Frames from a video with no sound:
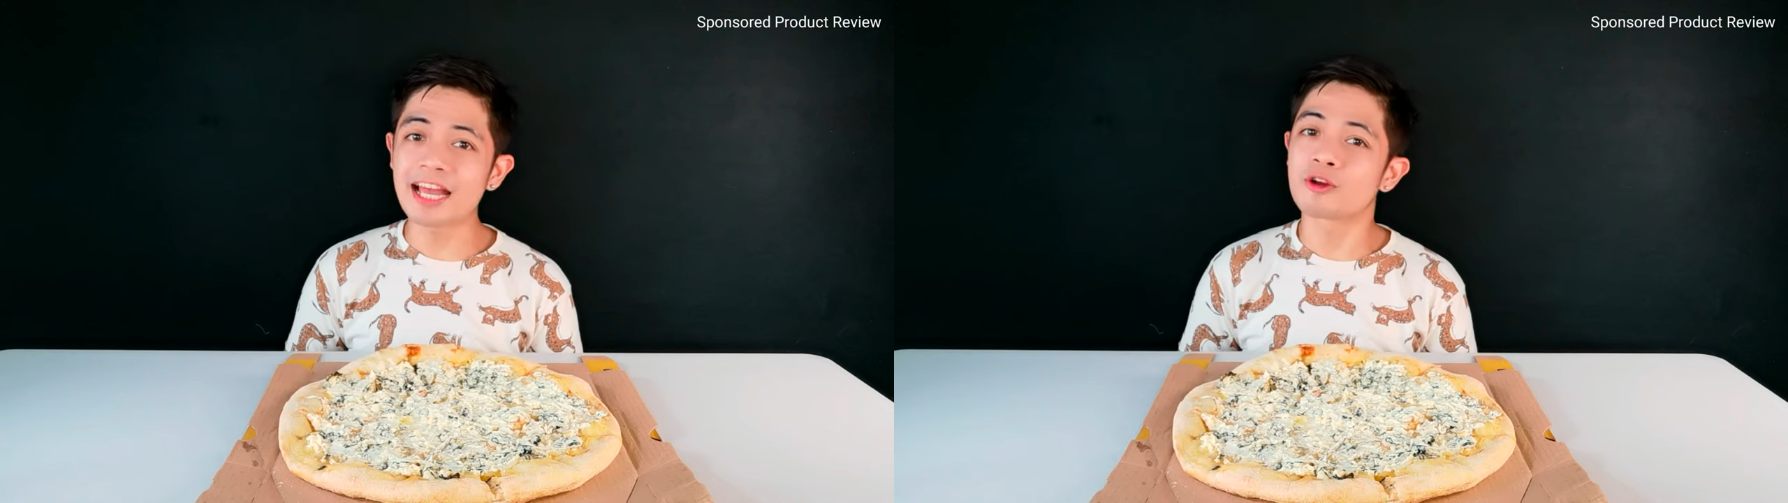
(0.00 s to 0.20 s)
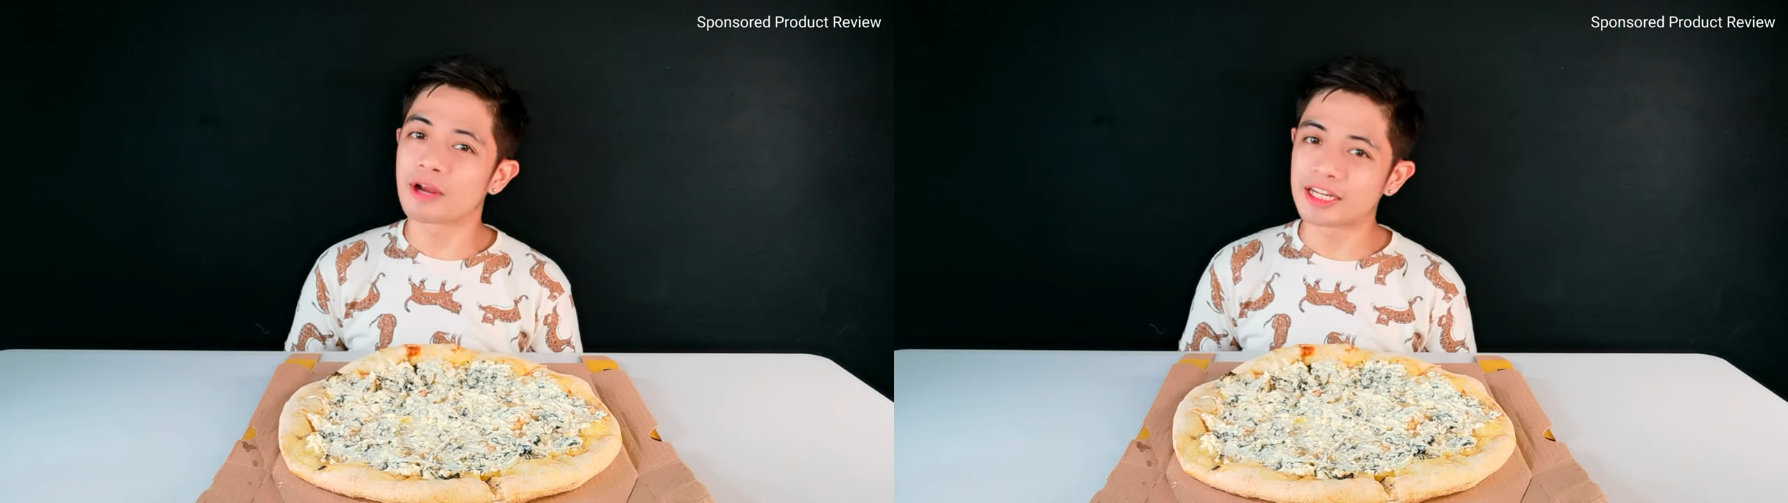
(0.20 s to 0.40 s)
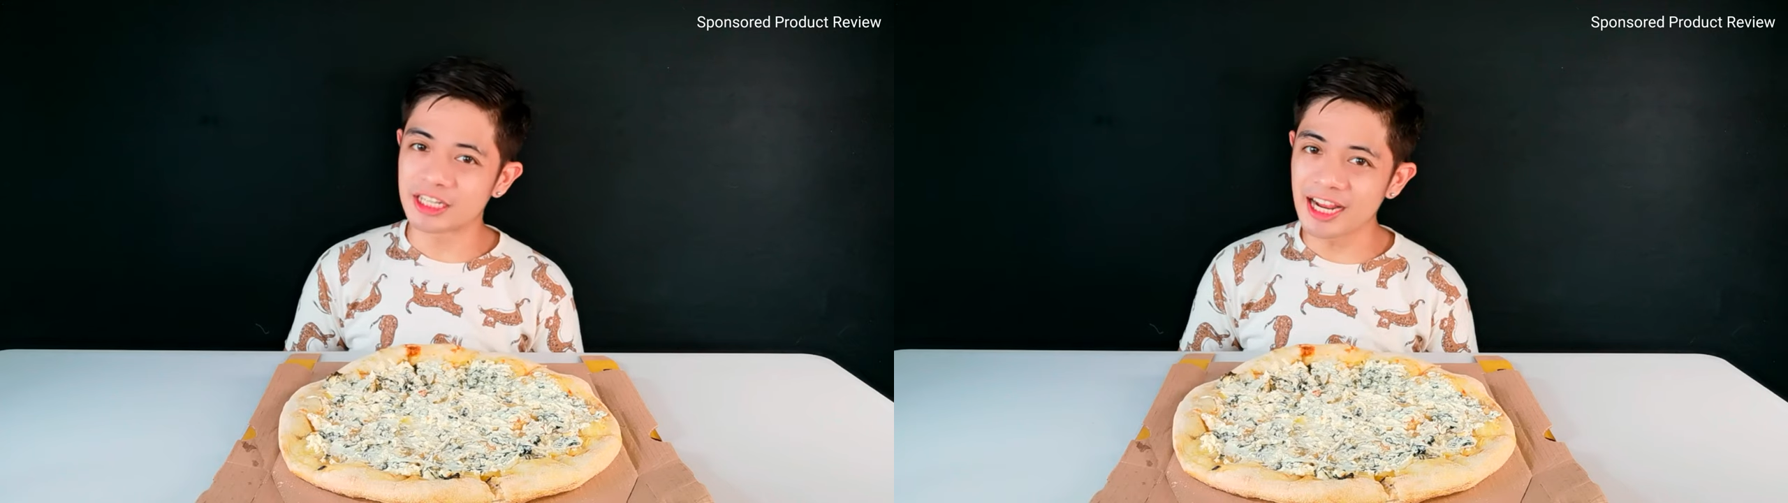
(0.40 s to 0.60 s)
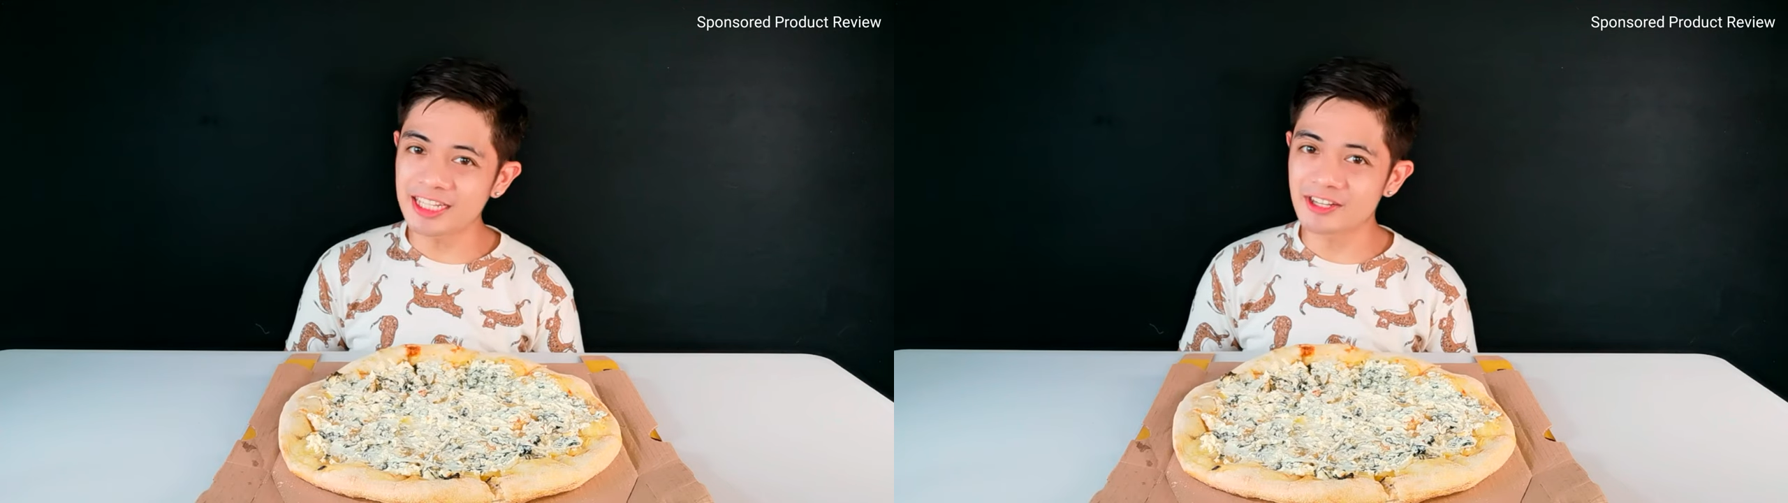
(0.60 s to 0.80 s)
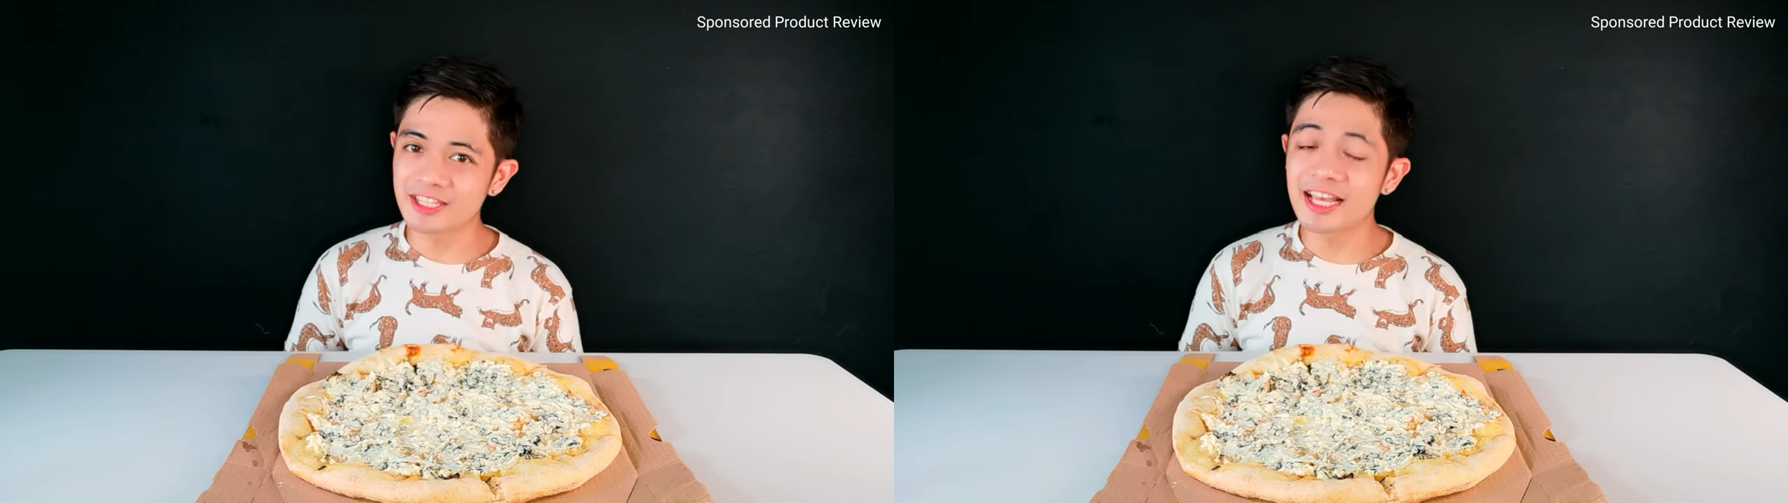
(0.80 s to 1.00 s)
again,
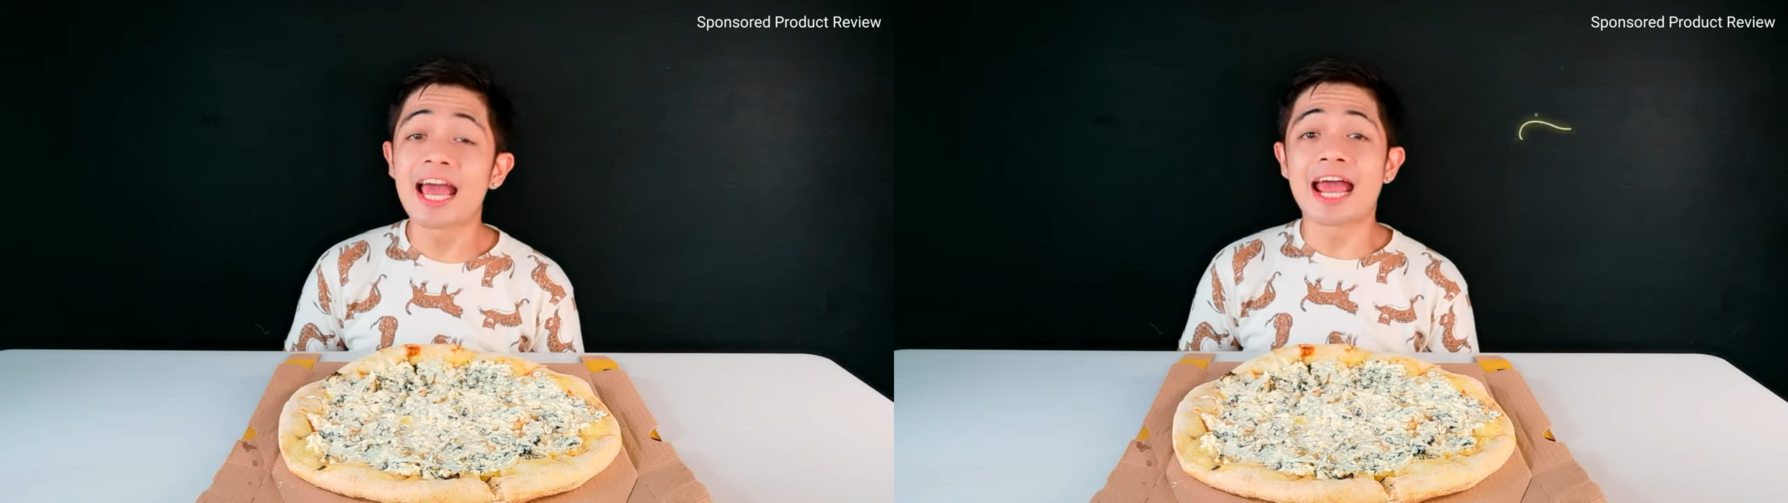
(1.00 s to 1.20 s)
congratulations